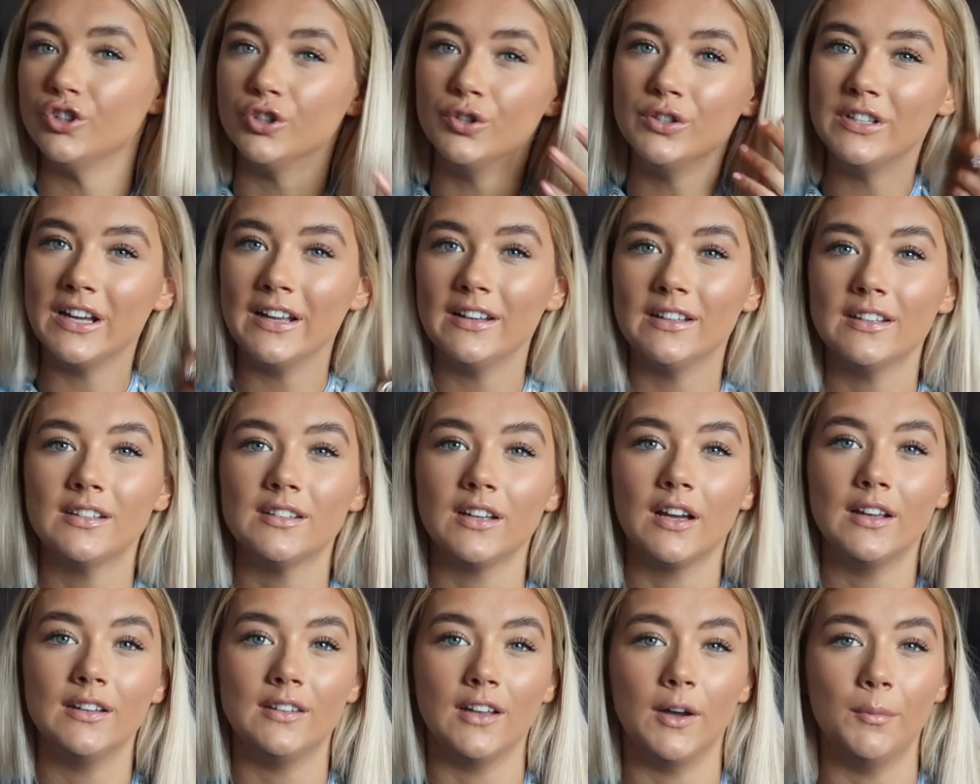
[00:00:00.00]
I do tend to
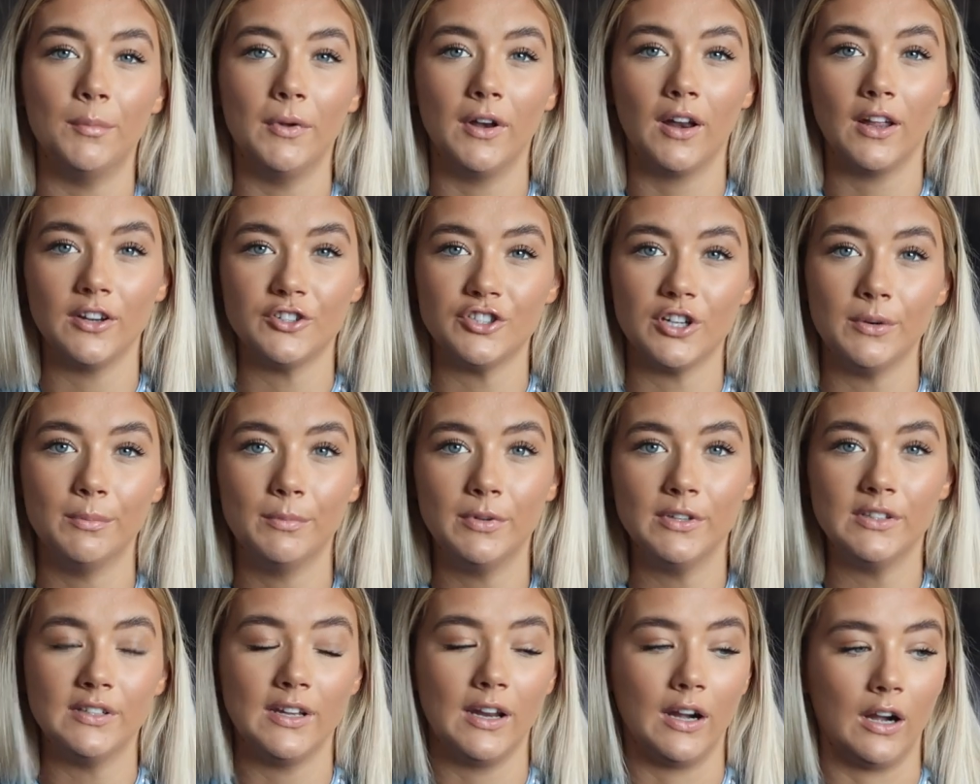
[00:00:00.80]
size up in like
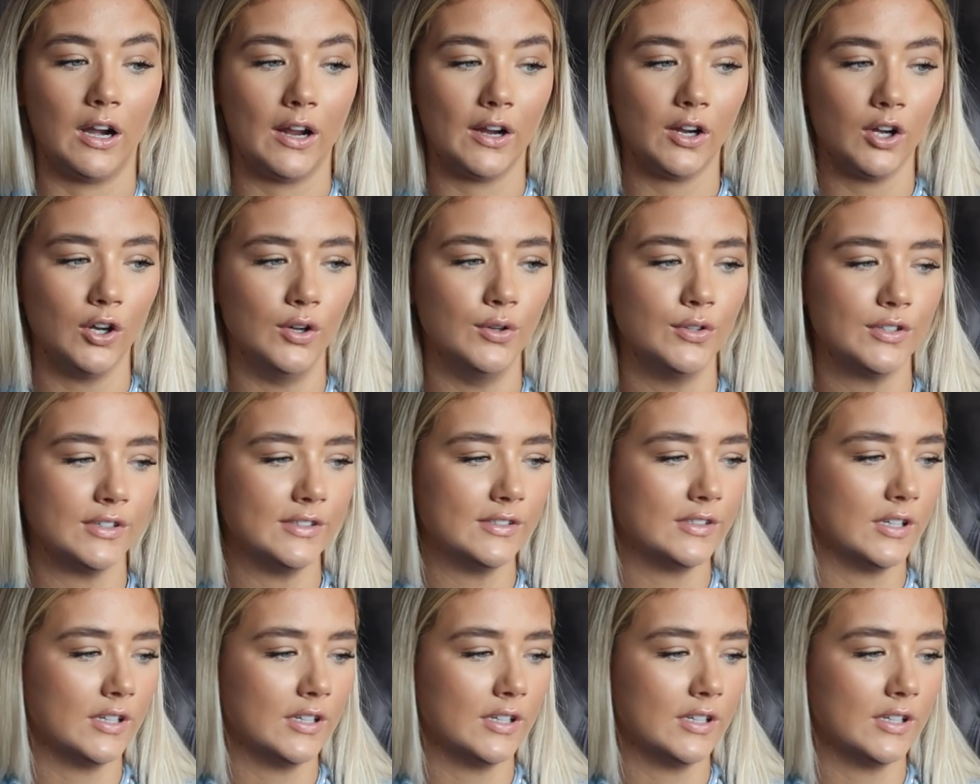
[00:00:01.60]
jumpers and like coats